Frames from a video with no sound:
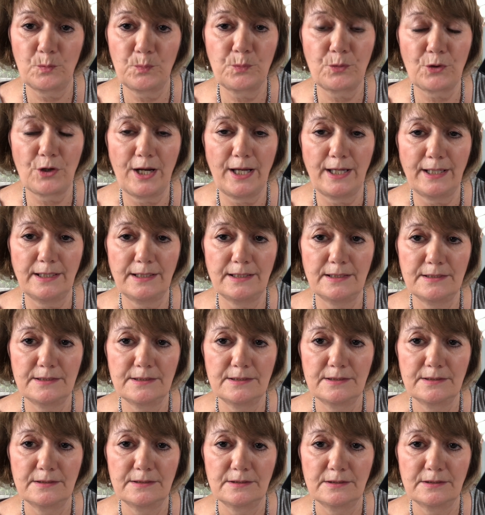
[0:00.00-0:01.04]
braid
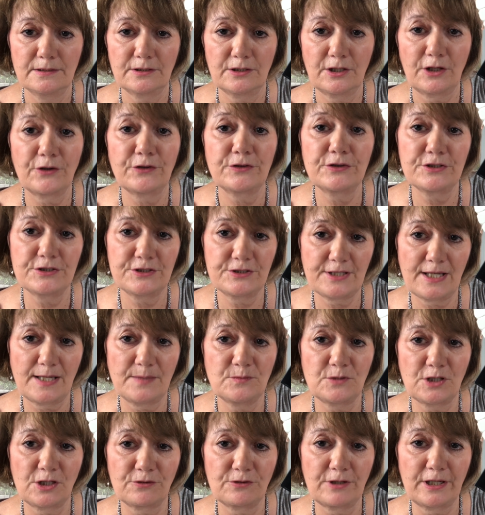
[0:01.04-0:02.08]
are in the same
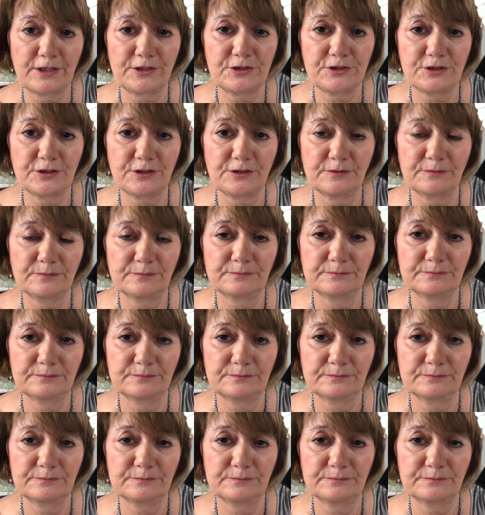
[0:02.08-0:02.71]
direction.